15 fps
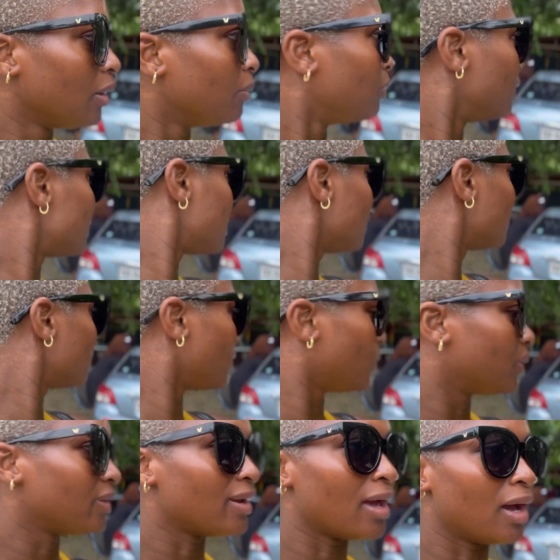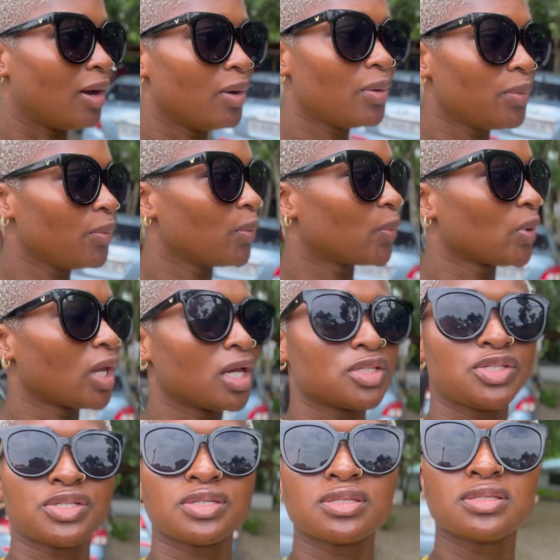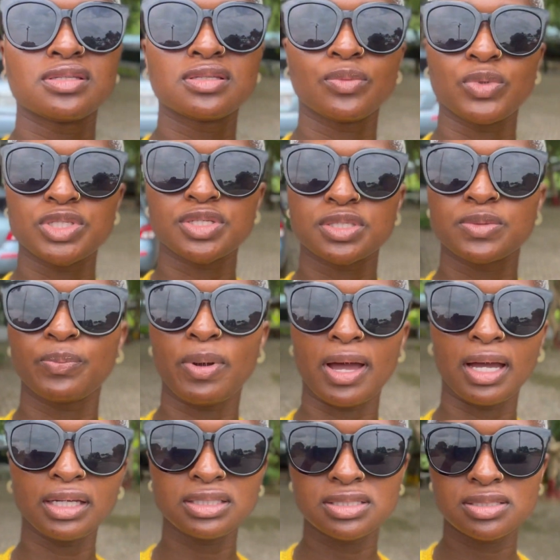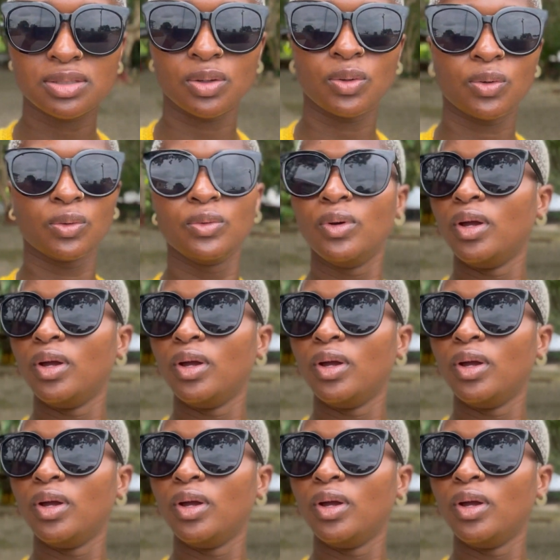BotiFall now. We just packed, so